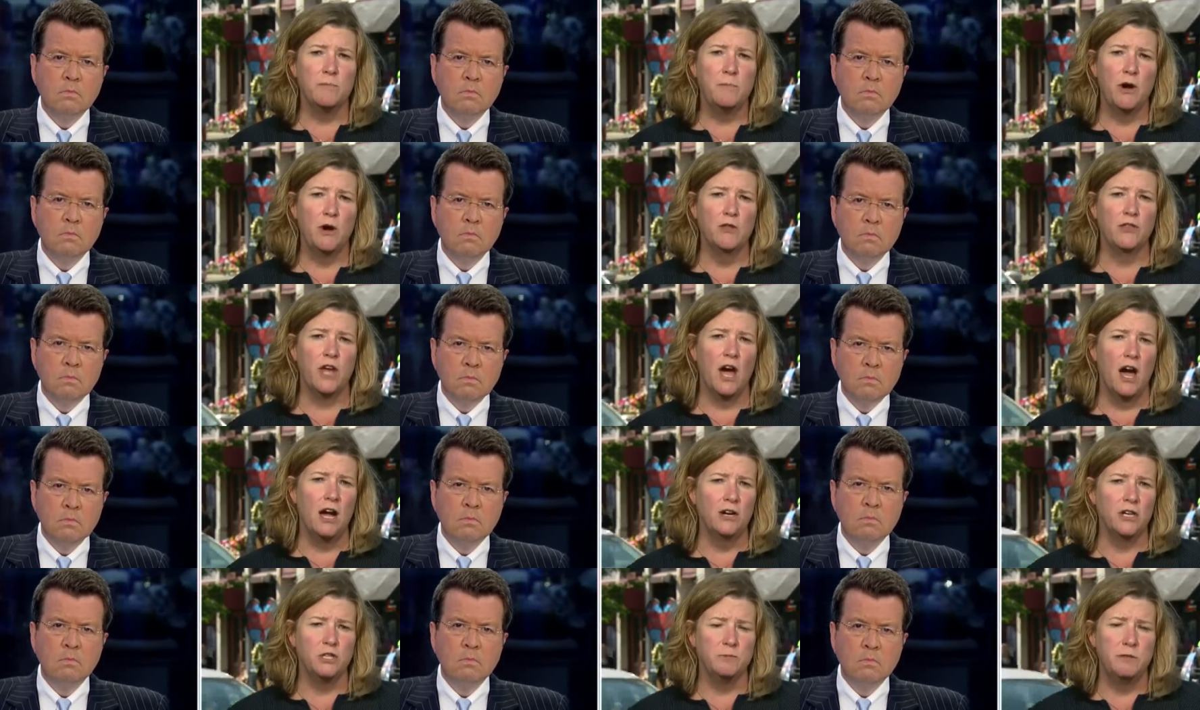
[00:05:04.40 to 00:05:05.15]
Speaker 1: both
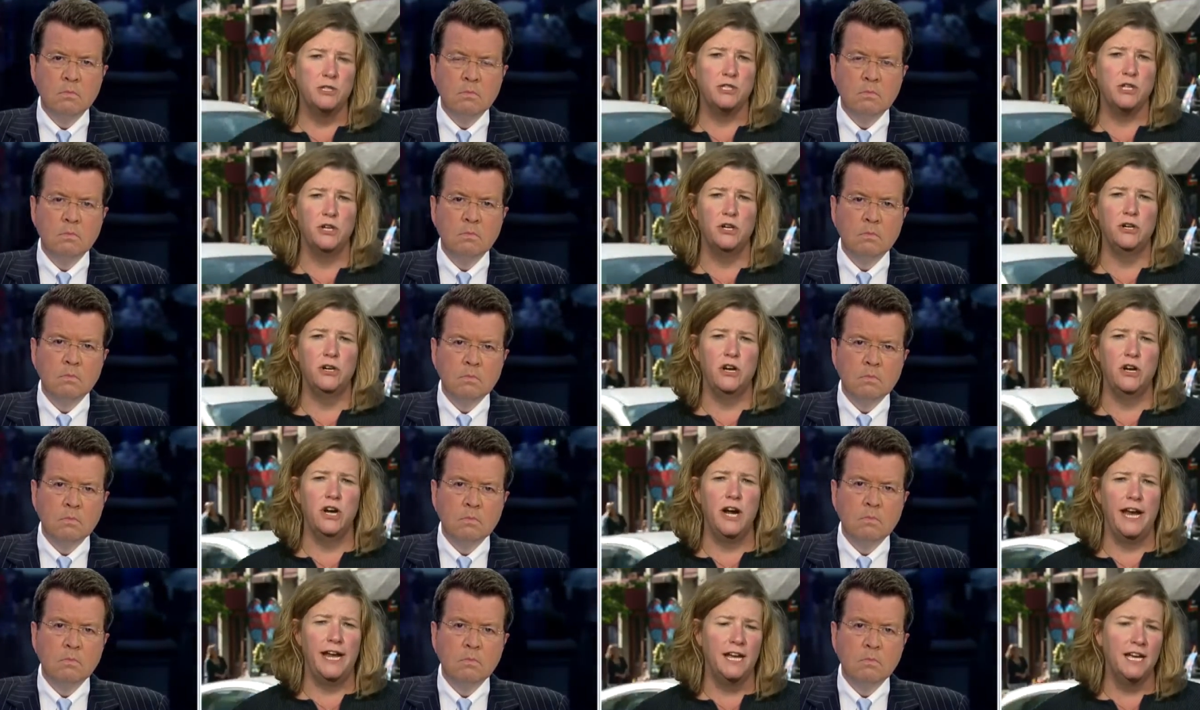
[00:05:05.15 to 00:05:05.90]
Congressman
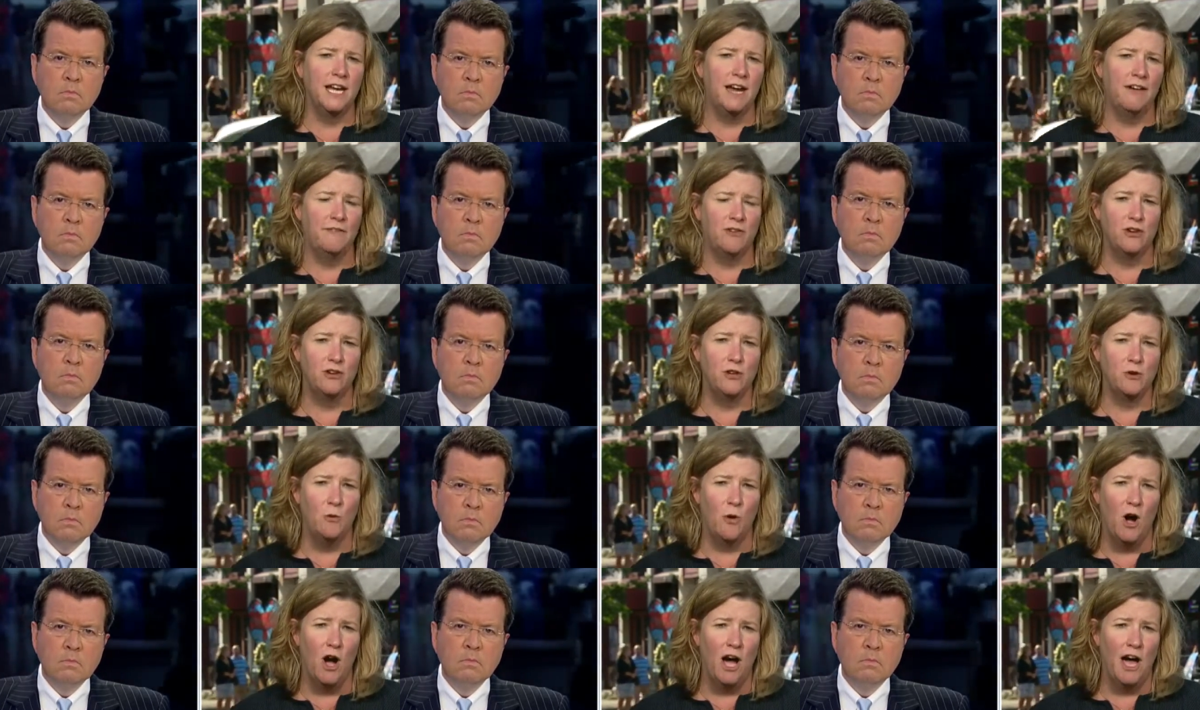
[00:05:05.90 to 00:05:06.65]
Turner and Governor
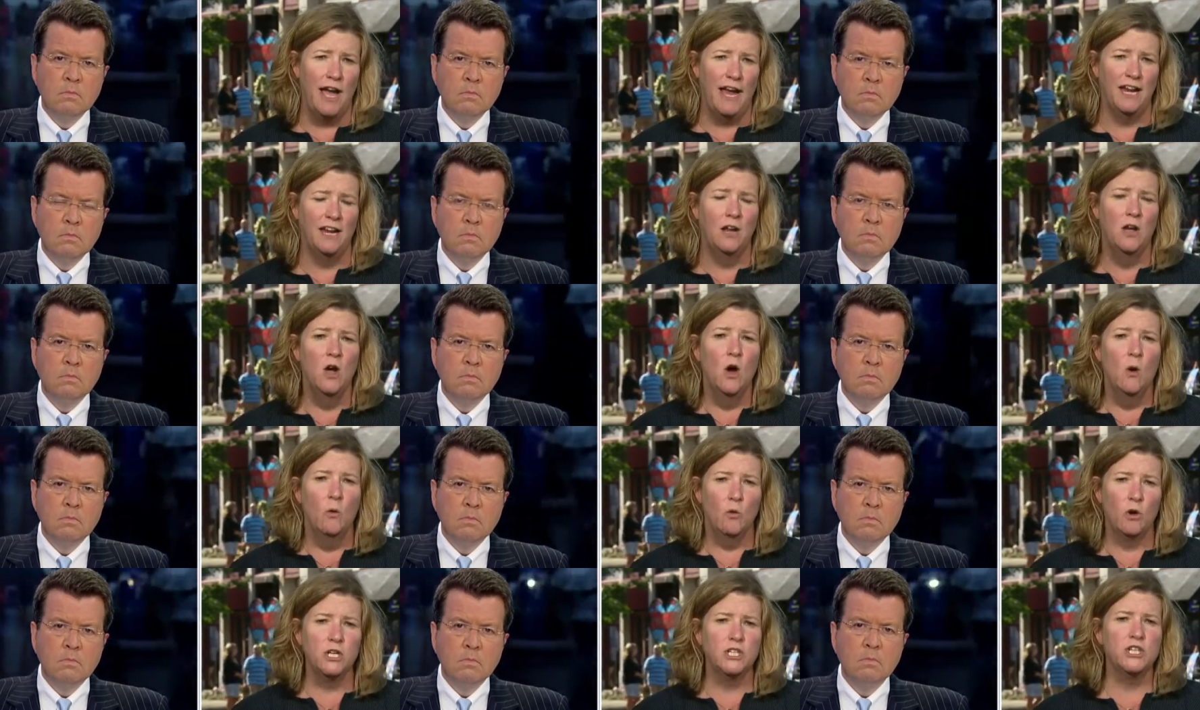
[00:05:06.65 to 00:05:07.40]
DeWine,
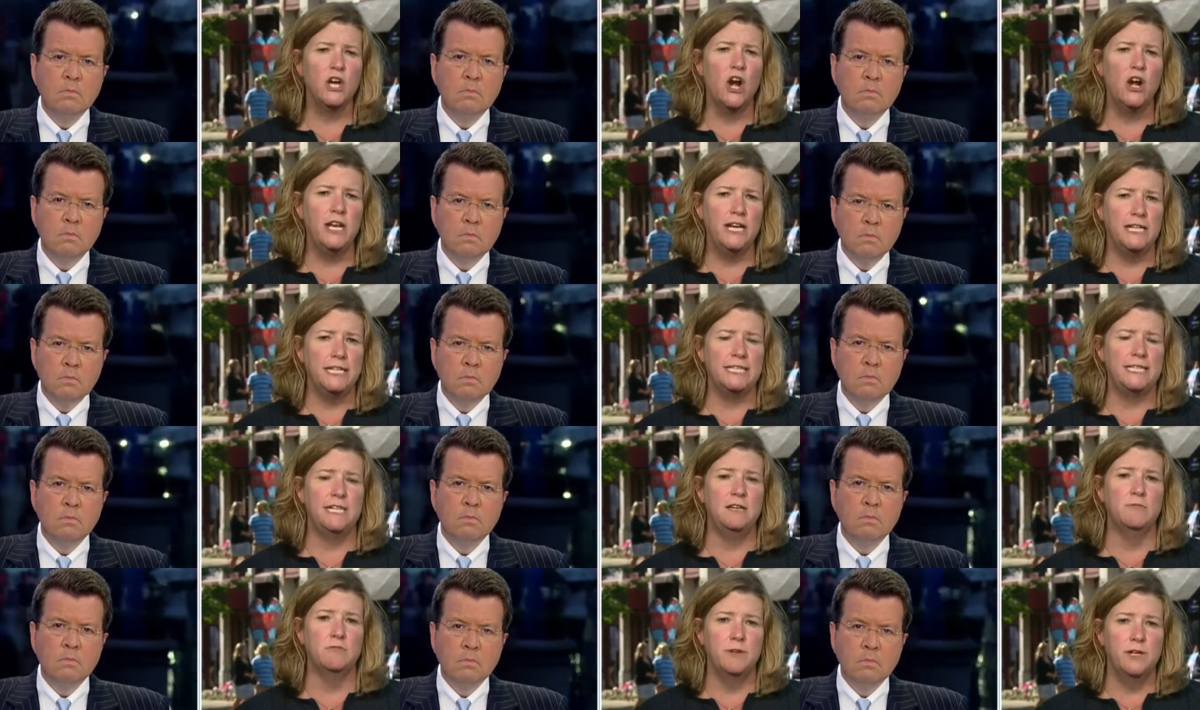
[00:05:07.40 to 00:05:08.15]
we're starting to
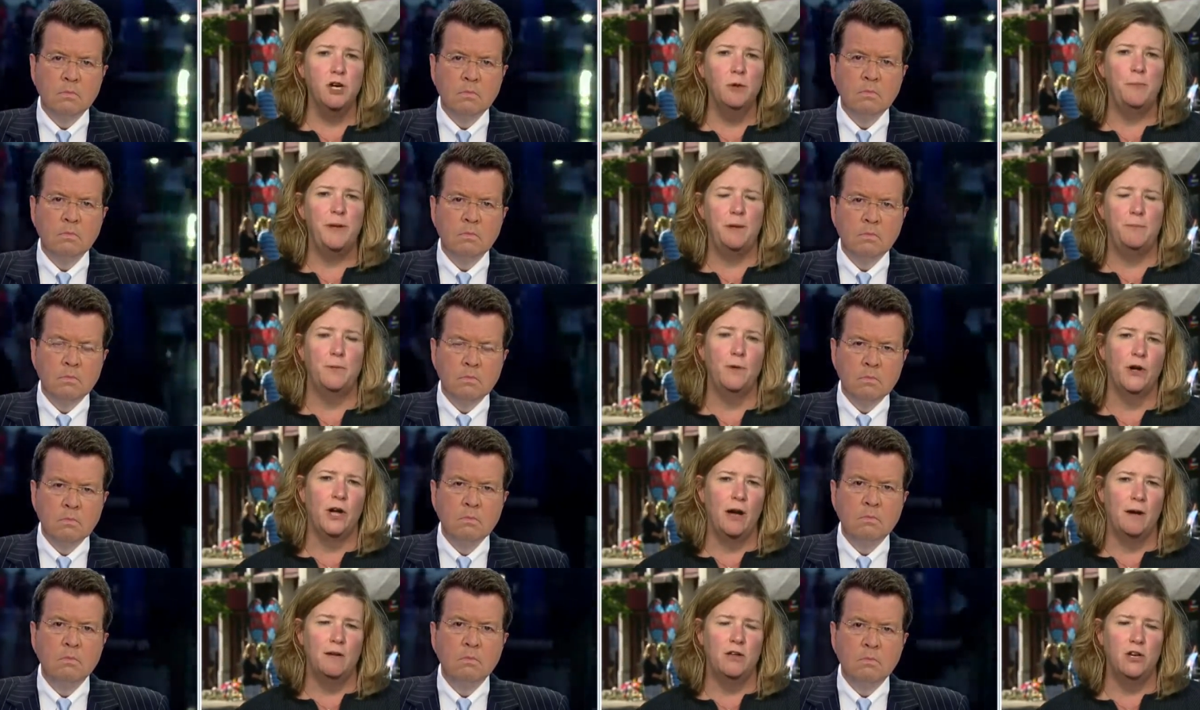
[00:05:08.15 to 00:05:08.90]
see real people,
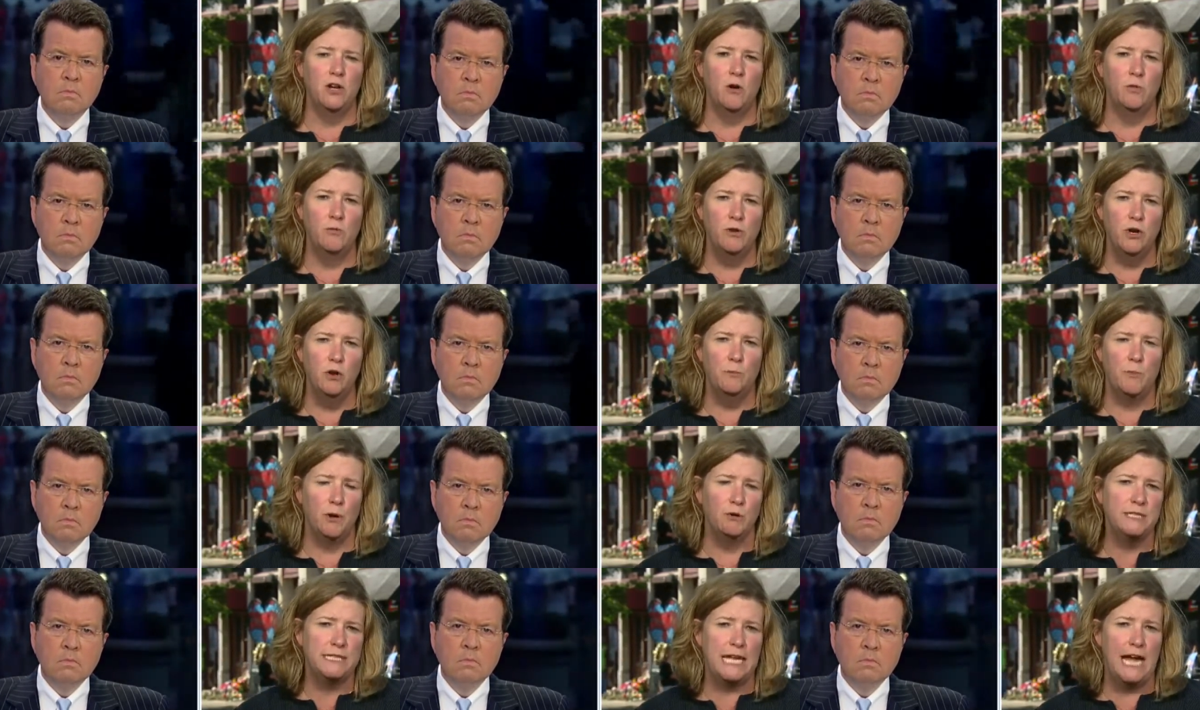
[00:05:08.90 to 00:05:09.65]
come, you know, real
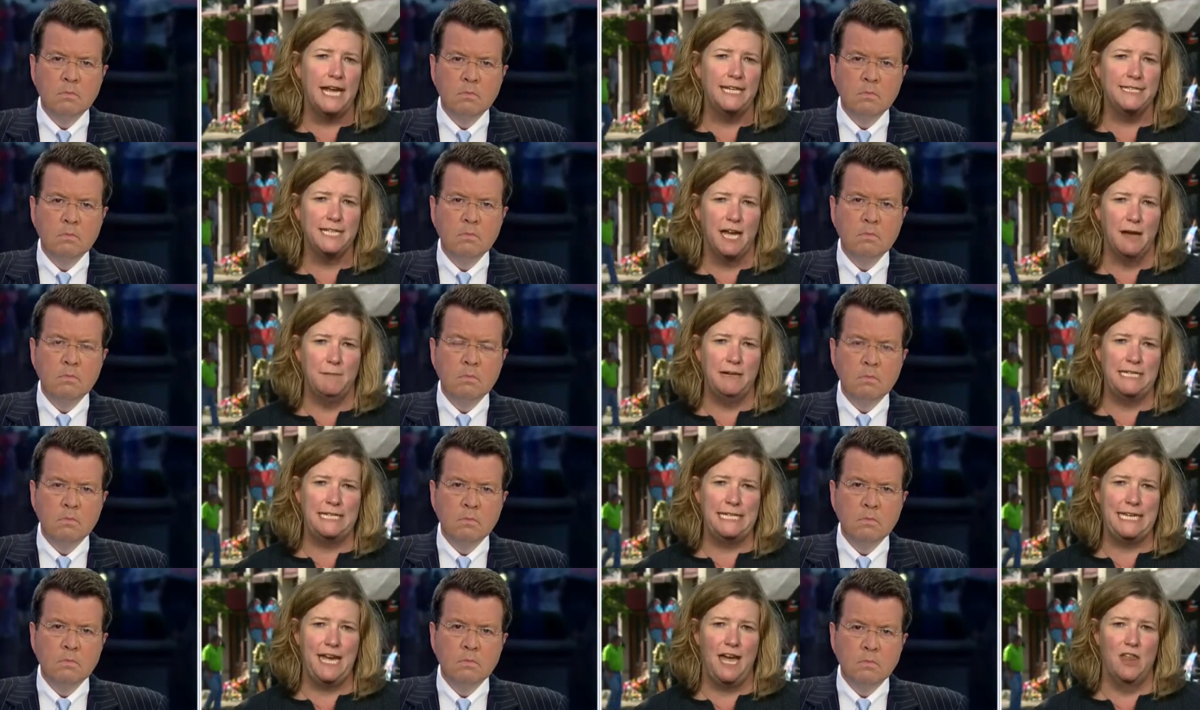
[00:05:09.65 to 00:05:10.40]
both sides coming
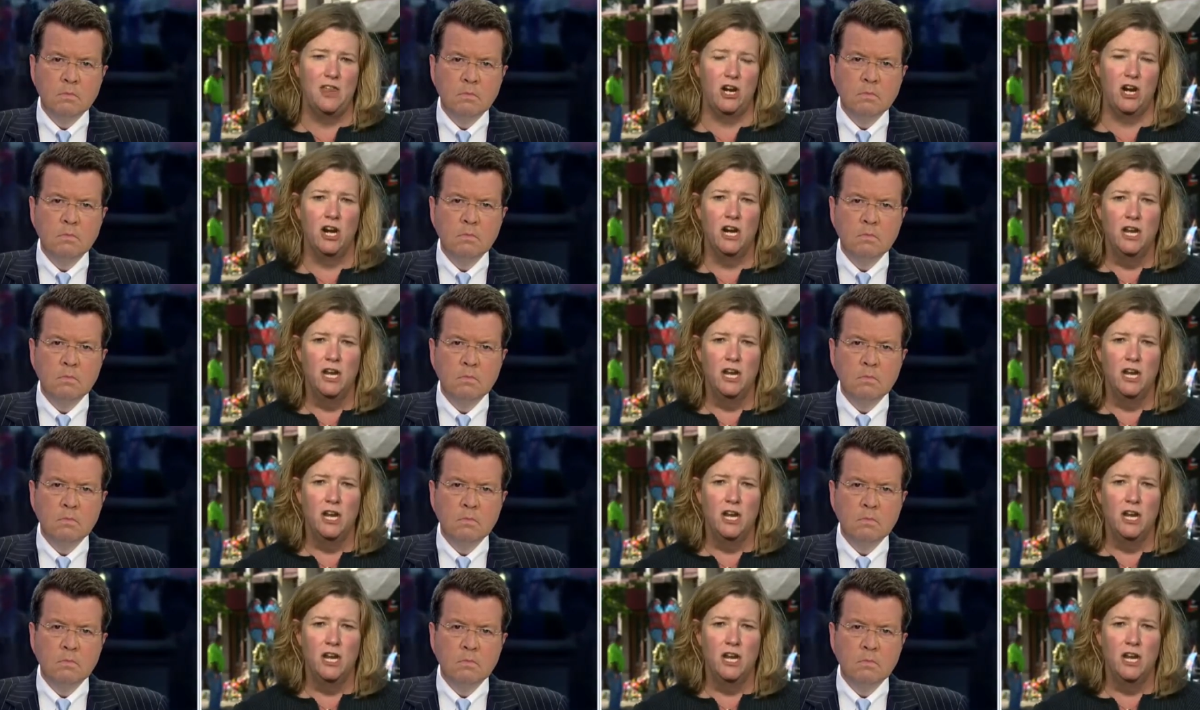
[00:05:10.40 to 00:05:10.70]
together